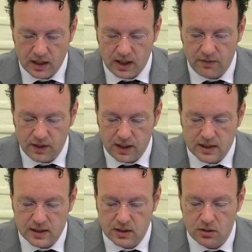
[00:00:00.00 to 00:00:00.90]
given
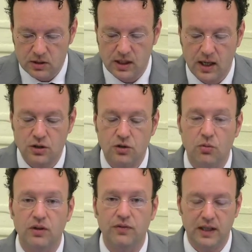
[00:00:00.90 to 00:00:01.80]
its association
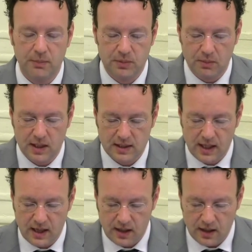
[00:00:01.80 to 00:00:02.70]
with Philippe de
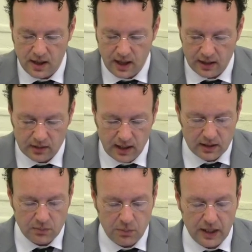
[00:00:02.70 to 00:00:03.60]
Mézières and the
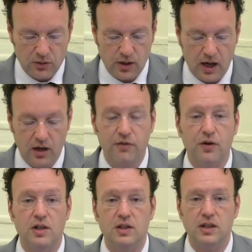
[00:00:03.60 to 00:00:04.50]
Latin Patriarch of
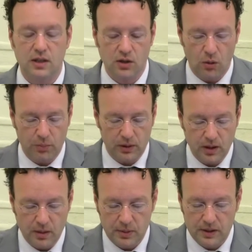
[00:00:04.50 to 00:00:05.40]

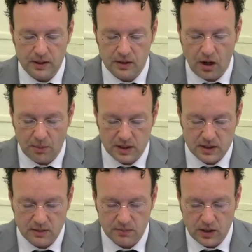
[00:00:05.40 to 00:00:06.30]
Constantinople, Peter
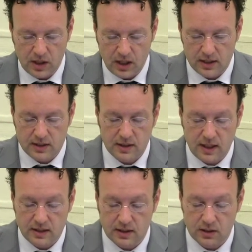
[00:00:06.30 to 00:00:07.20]
Thomas, its
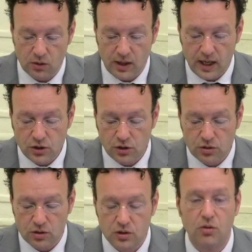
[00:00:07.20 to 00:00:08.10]
attested donation
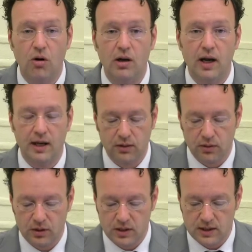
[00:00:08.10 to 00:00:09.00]
to the Scuola in
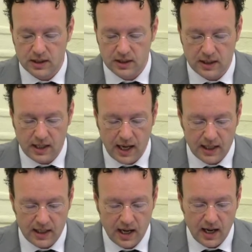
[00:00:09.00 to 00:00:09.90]

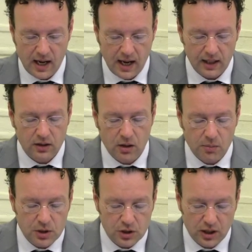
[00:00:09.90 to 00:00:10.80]
1369, and the
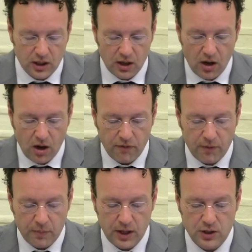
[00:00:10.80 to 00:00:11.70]
commissioning of
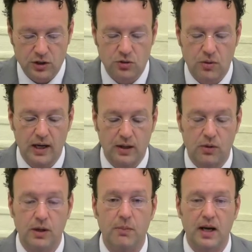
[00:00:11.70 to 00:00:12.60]
a precious
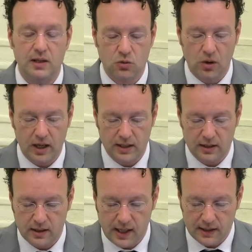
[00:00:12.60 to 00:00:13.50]
reliquary by its
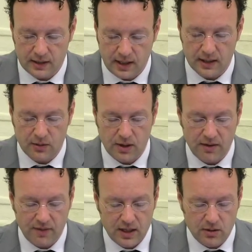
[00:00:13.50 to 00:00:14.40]
guardian grande,
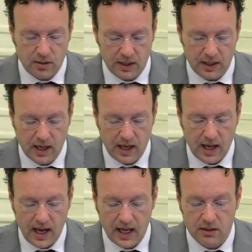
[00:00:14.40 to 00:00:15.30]
Andrea Vendramin,
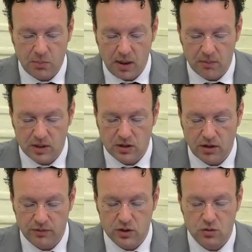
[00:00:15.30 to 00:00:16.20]
and members
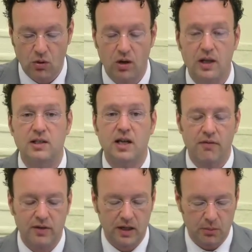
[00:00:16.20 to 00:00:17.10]
of the Scuola's
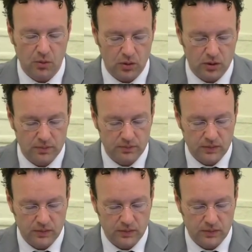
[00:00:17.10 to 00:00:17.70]
Governing Board.